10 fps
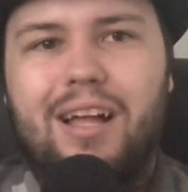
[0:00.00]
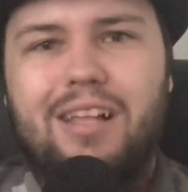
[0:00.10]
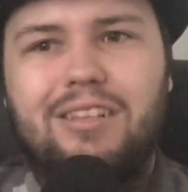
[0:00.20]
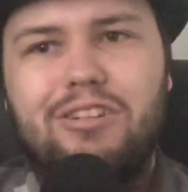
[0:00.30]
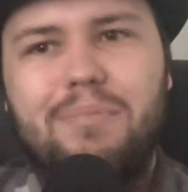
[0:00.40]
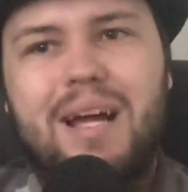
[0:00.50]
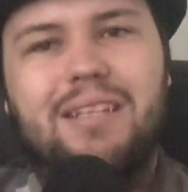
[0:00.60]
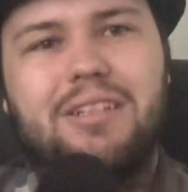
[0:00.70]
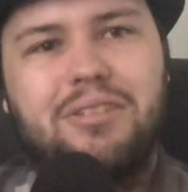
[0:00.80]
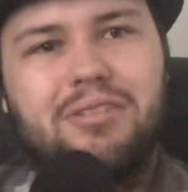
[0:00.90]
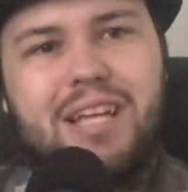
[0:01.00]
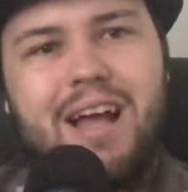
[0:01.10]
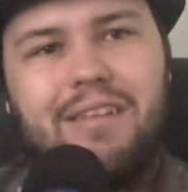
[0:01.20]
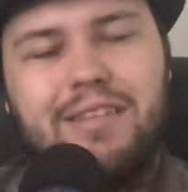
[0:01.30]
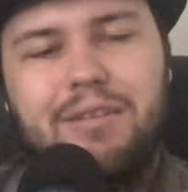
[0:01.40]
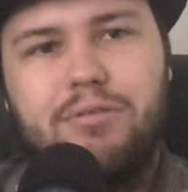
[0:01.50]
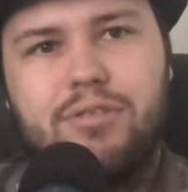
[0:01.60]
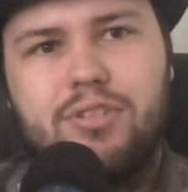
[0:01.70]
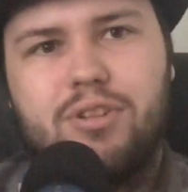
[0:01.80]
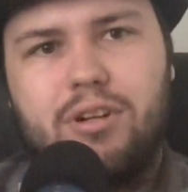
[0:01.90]
little by little, Kathy
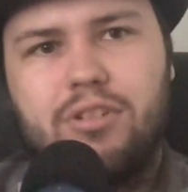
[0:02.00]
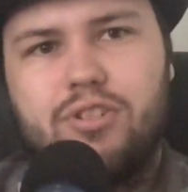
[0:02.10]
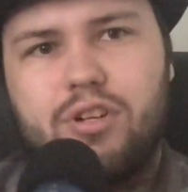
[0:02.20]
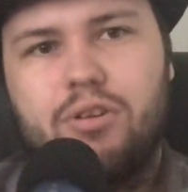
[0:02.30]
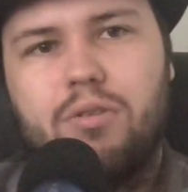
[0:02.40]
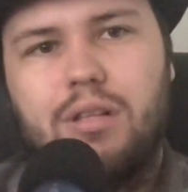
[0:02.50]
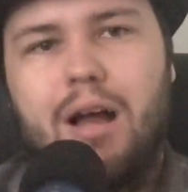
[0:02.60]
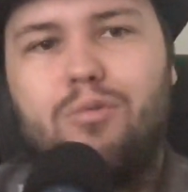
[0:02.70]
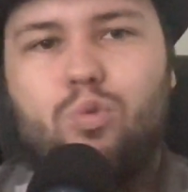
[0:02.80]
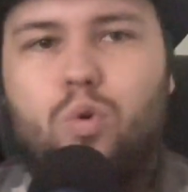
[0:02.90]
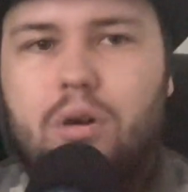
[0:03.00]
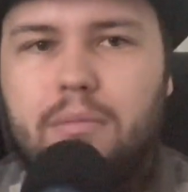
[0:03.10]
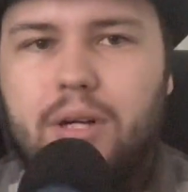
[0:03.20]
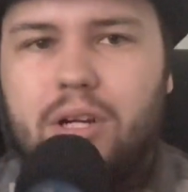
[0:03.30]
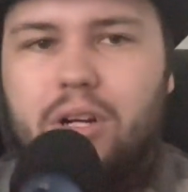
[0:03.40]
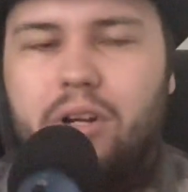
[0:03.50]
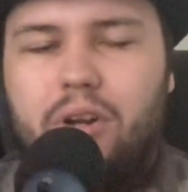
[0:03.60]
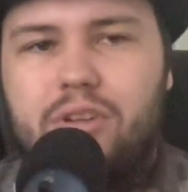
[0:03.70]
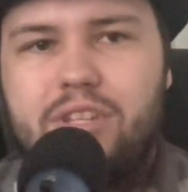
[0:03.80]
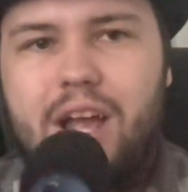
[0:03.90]
was starting to show a lot warmer
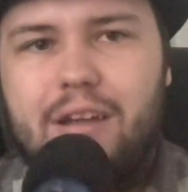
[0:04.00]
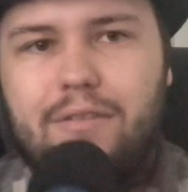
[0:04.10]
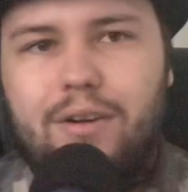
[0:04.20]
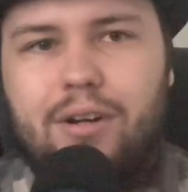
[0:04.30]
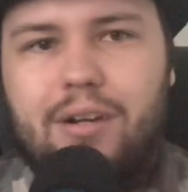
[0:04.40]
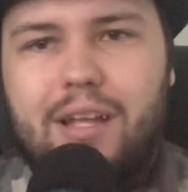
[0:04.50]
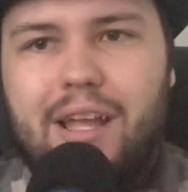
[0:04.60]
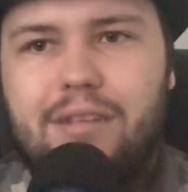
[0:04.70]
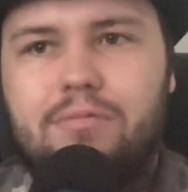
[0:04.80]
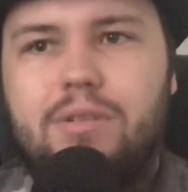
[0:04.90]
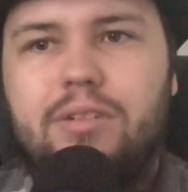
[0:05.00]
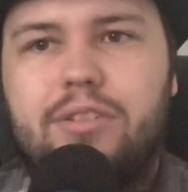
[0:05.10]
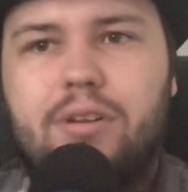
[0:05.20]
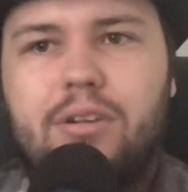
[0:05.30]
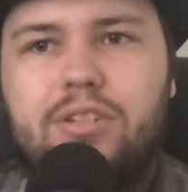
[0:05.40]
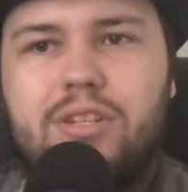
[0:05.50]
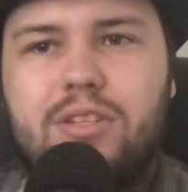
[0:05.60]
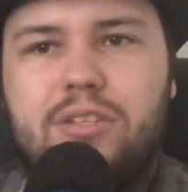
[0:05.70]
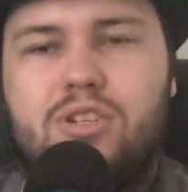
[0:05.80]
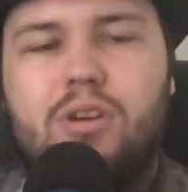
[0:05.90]
her side of her, and really starting
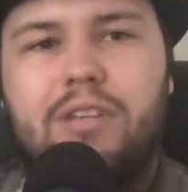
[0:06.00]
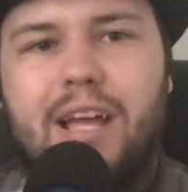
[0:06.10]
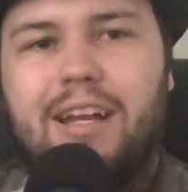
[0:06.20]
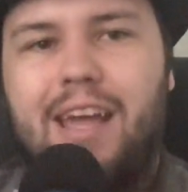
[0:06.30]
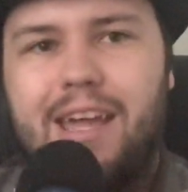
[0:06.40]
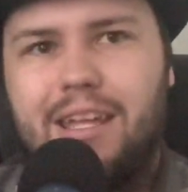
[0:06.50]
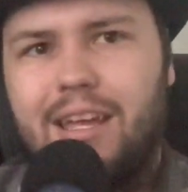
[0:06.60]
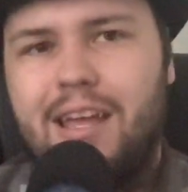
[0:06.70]
to show that, hey,